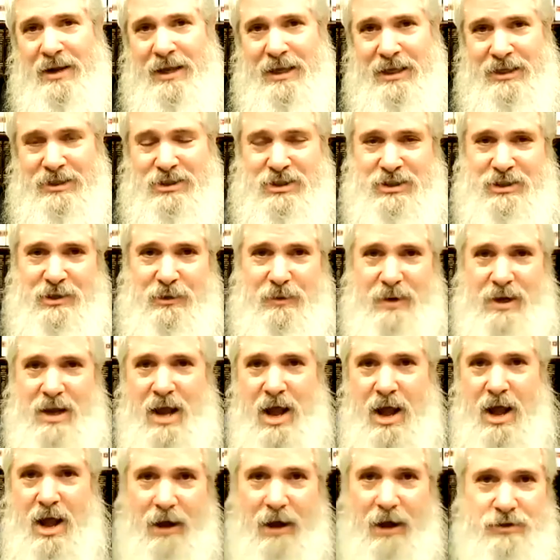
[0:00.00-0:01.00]
history
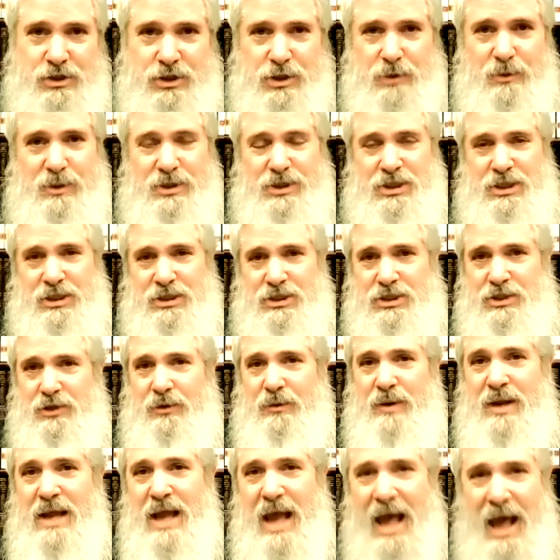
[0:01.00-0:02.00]
of Jewish
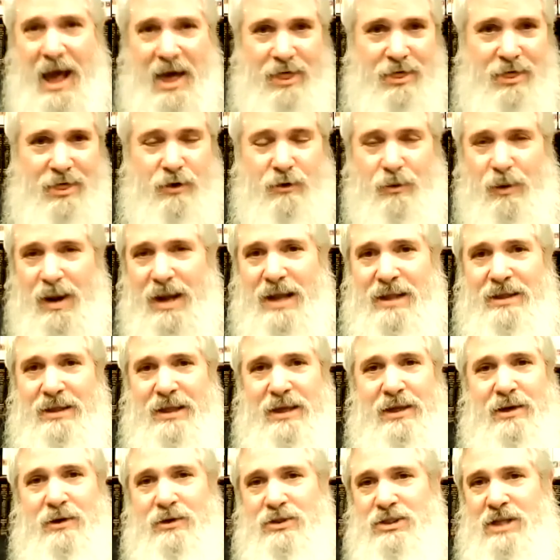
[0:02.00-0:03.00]
history and the great
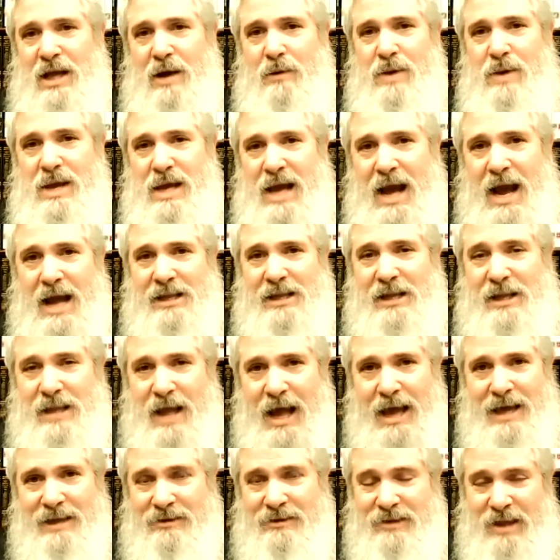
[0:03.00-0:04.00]
leaders that we had. And
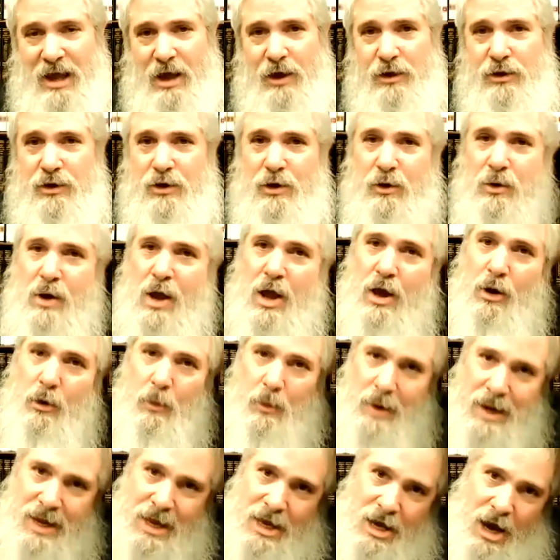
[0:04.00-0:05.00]
I tell you,
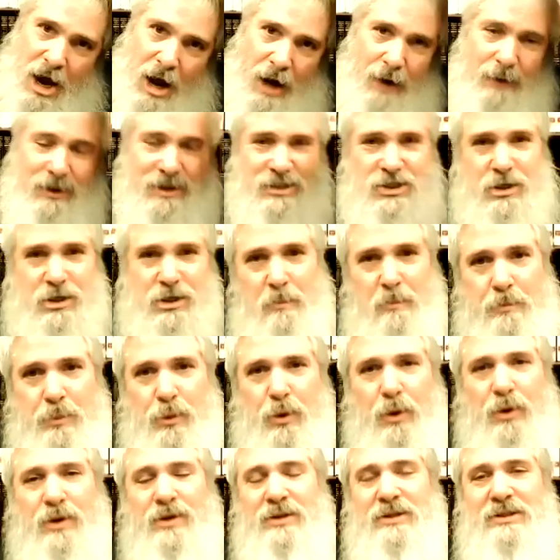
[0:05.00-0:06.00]
we are as
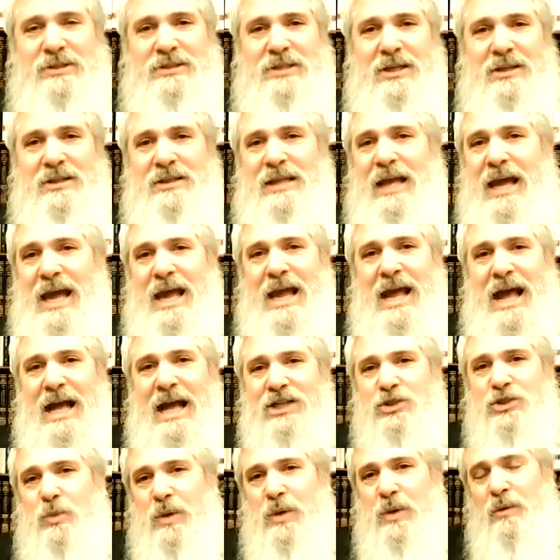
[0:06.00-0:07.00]
important today
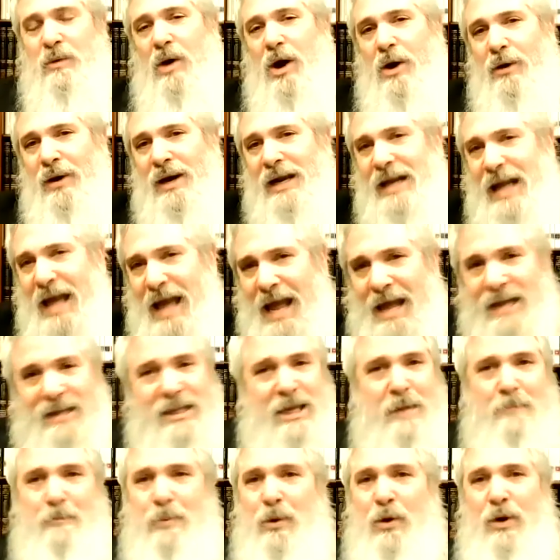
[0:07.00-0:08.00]
as we were at
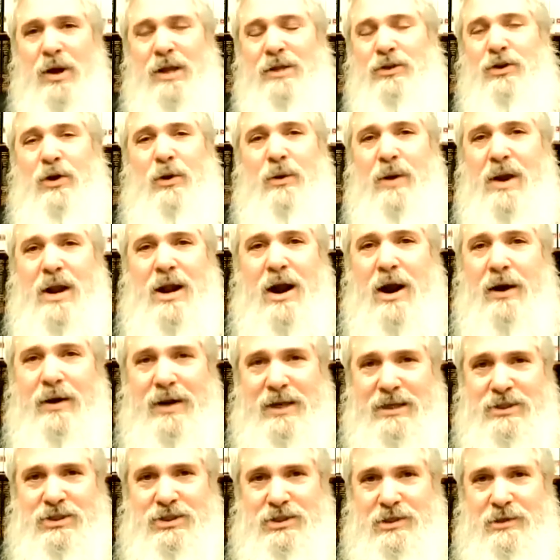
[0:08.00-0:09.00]
any point during our
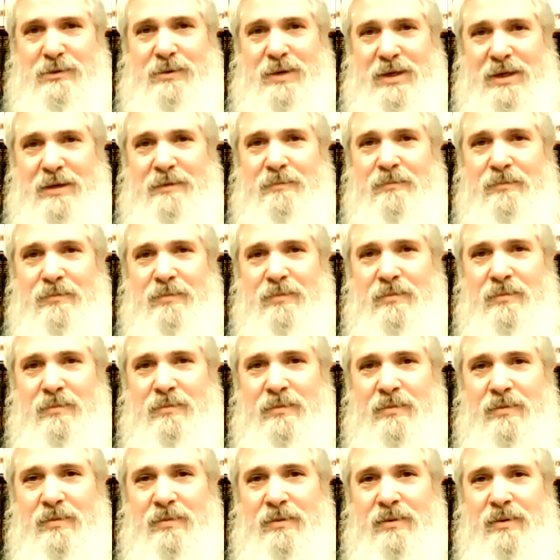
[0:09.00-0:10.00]
history.
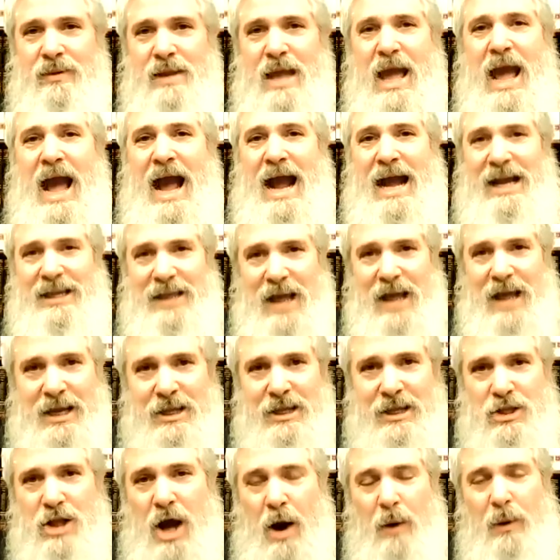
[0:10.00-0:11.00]
And I
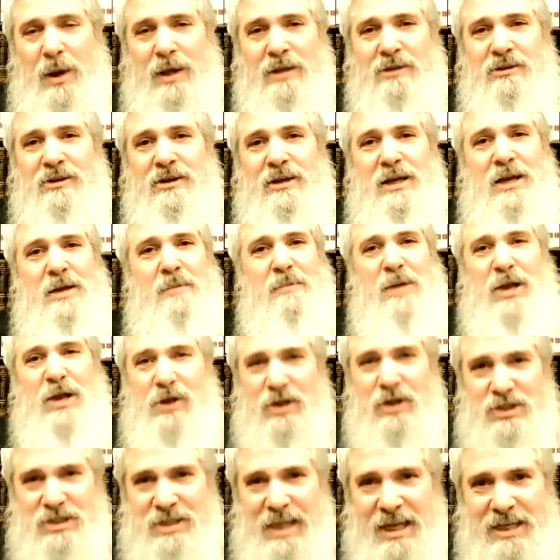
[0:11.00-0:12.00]
know it
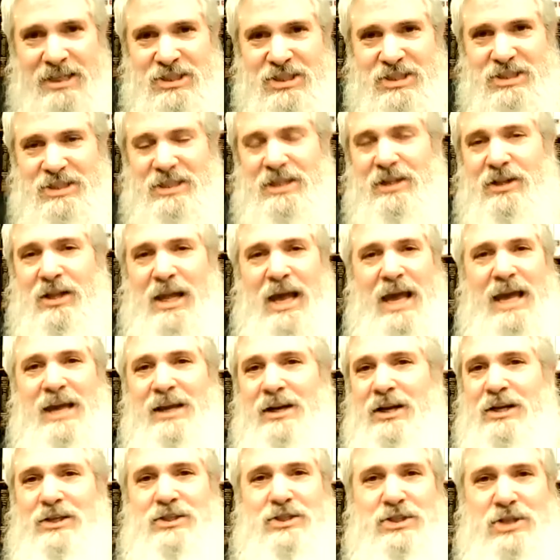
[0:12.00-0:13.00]
because they still hate
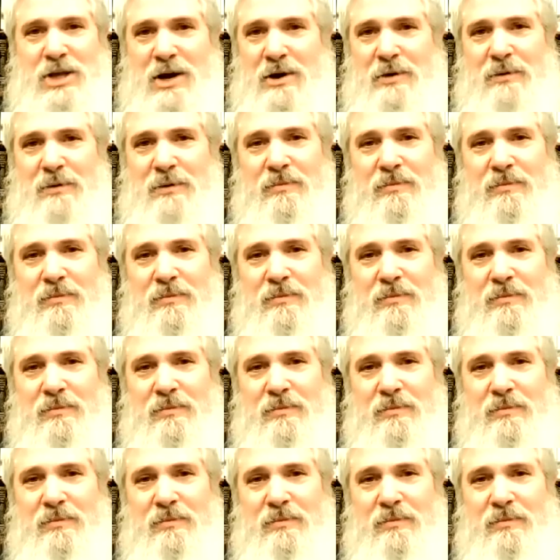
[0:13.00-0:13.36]
us so.